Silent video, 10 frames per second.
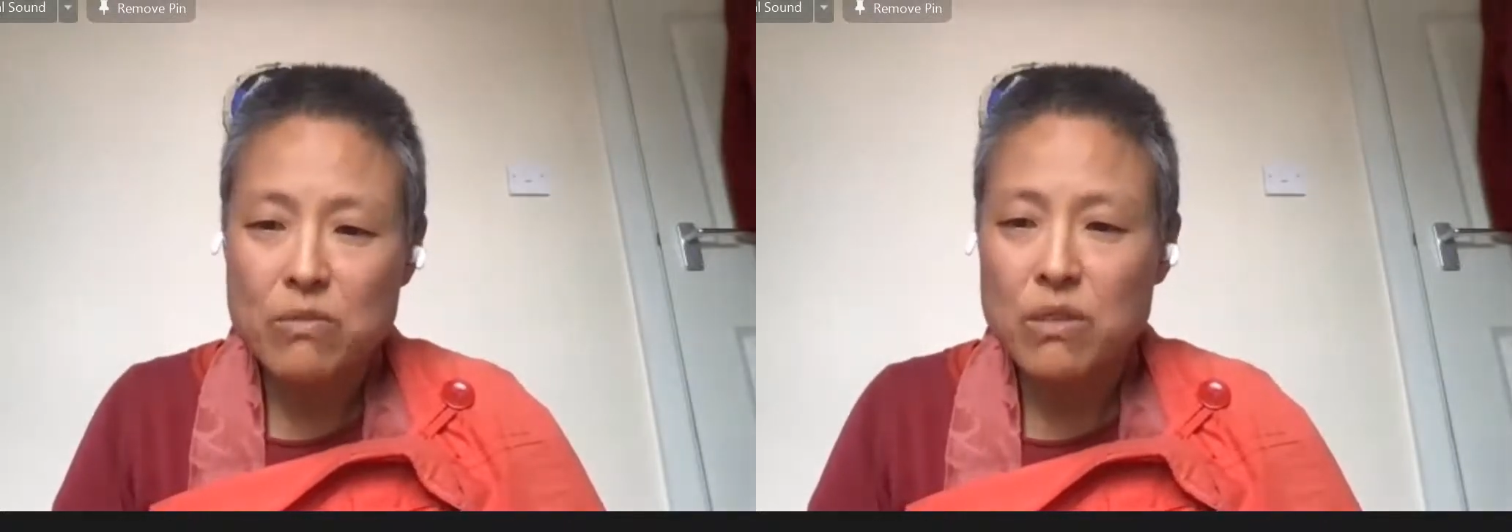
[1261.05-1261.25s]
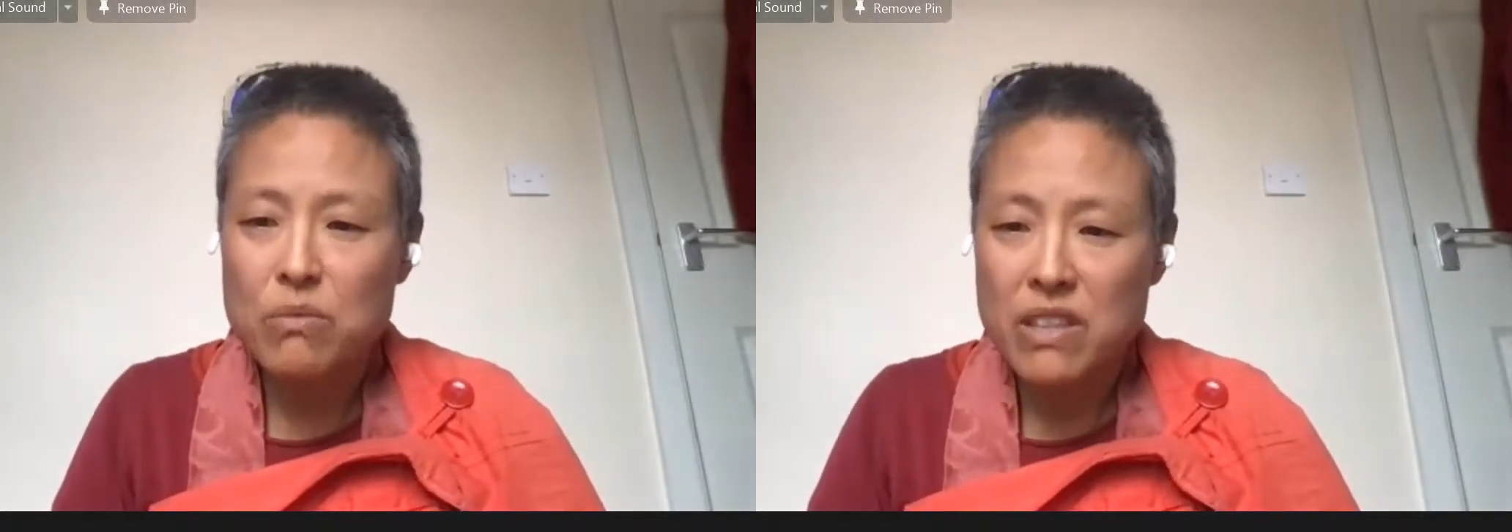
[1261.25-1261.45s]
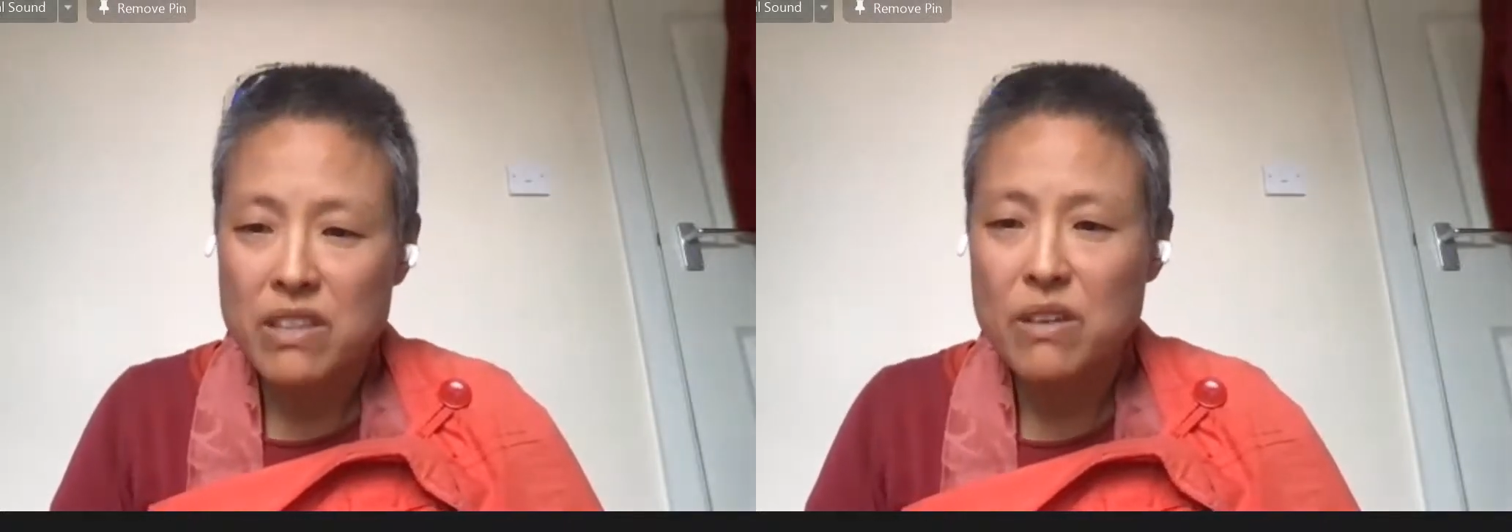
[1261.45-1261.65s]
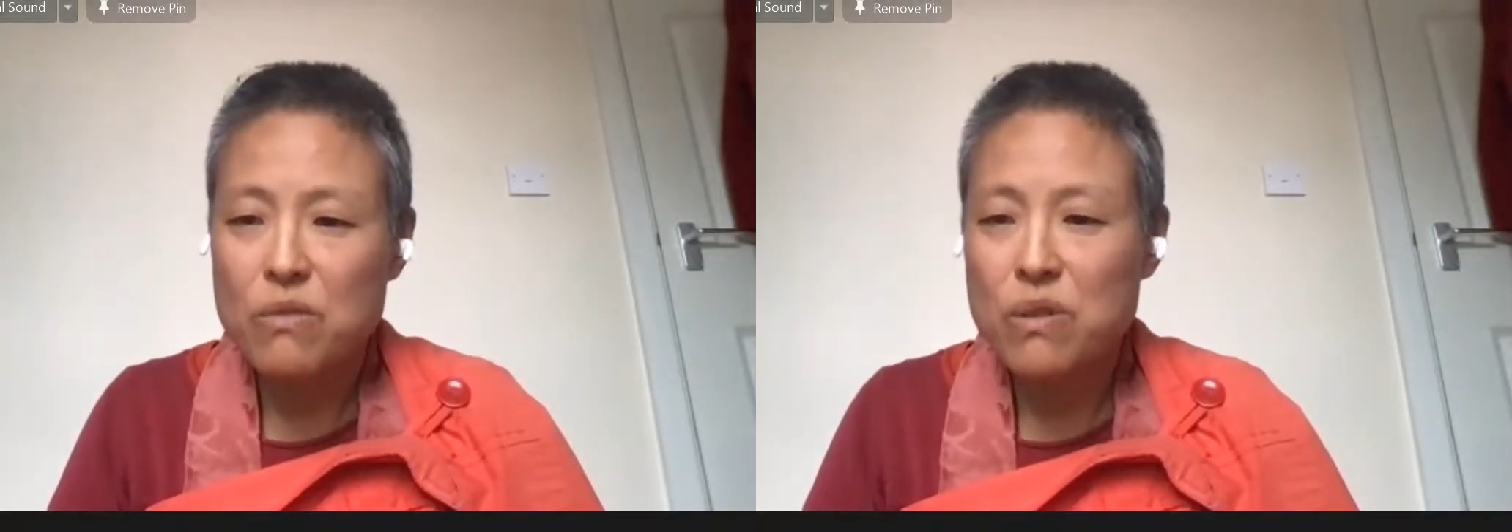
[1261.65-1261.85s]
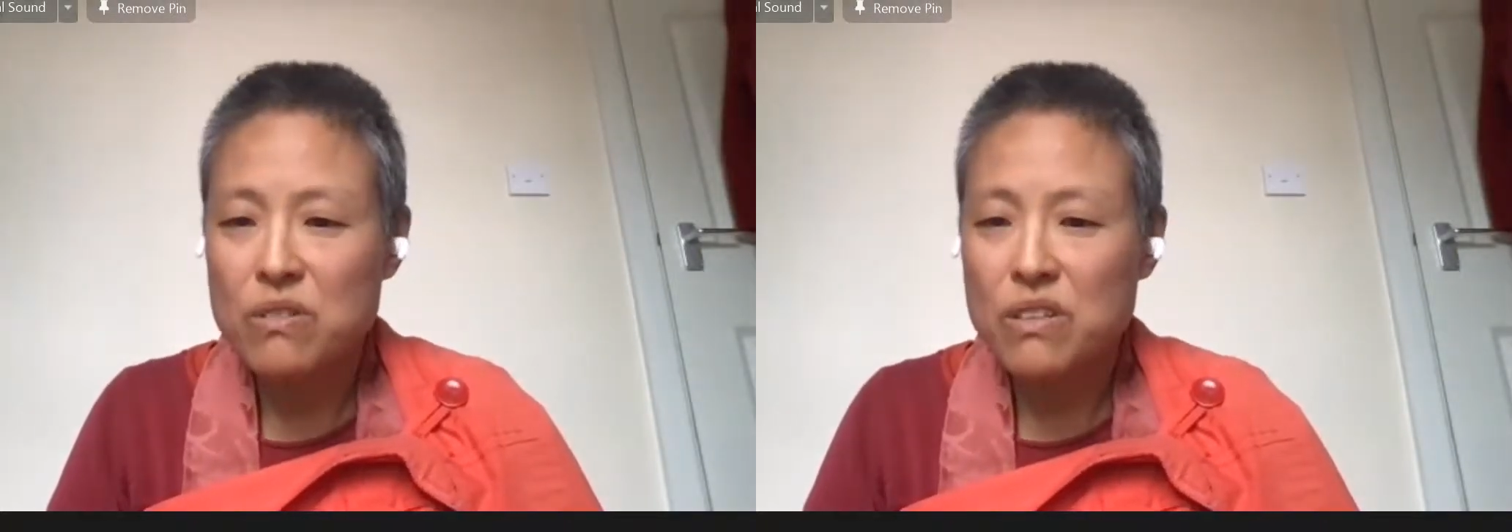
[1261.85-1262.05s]
when we think
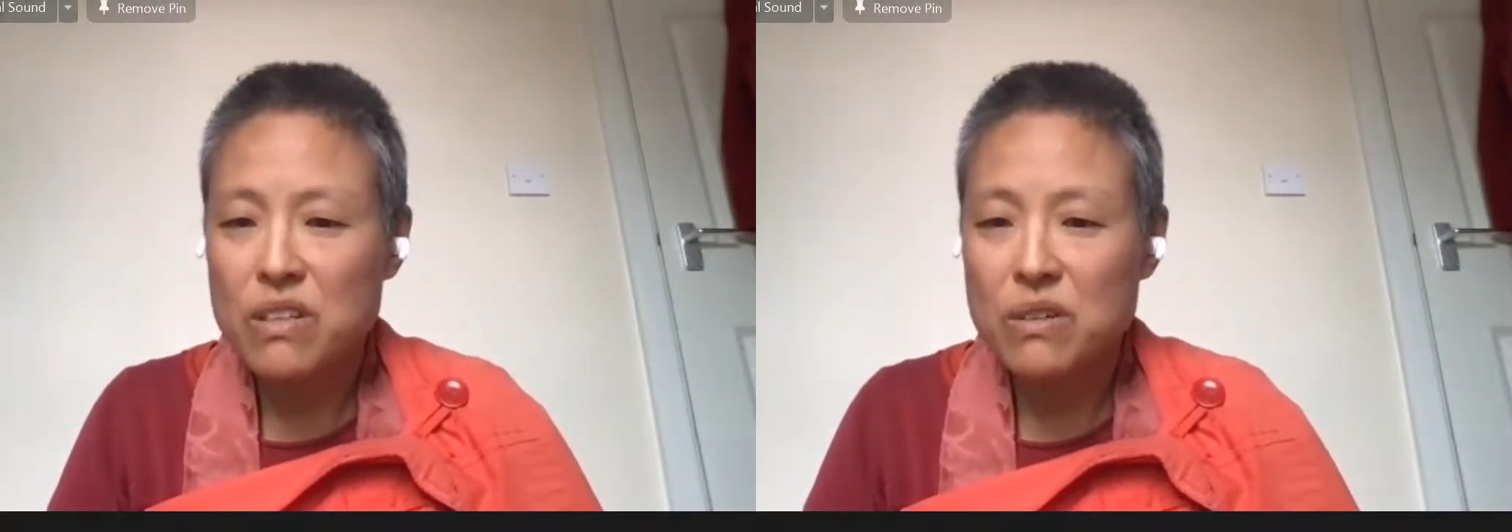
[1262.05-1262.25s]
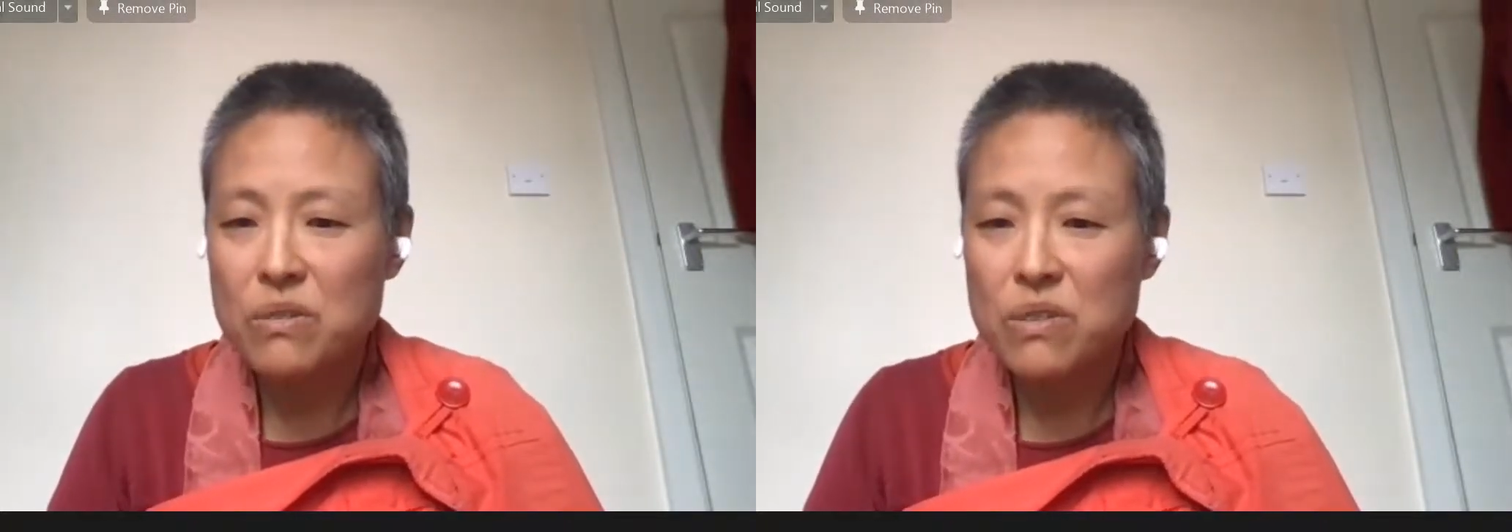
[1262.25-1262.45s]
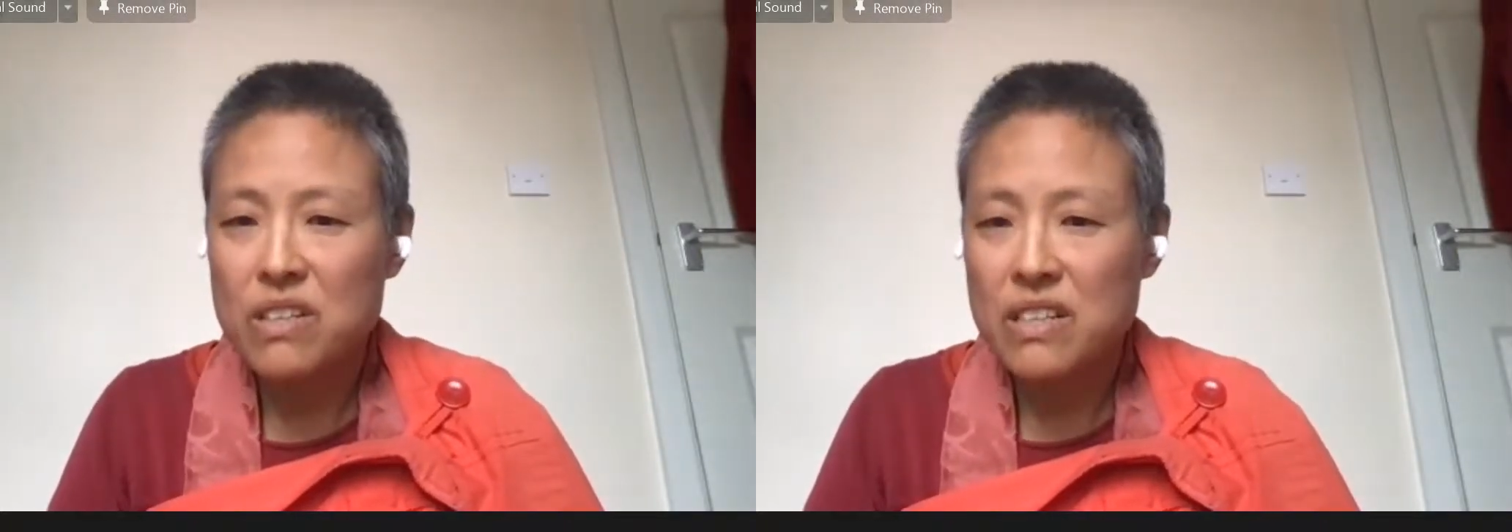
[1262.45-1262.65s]
we're alone,